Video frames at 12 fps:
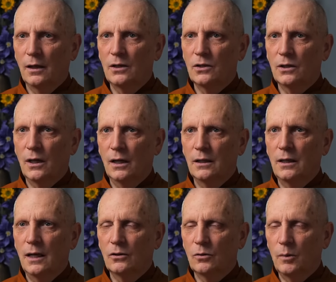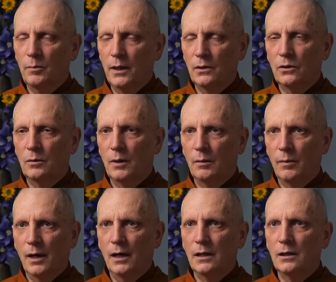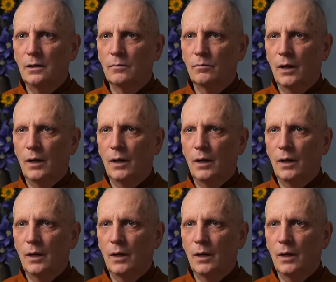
I decide now to be better in my mind,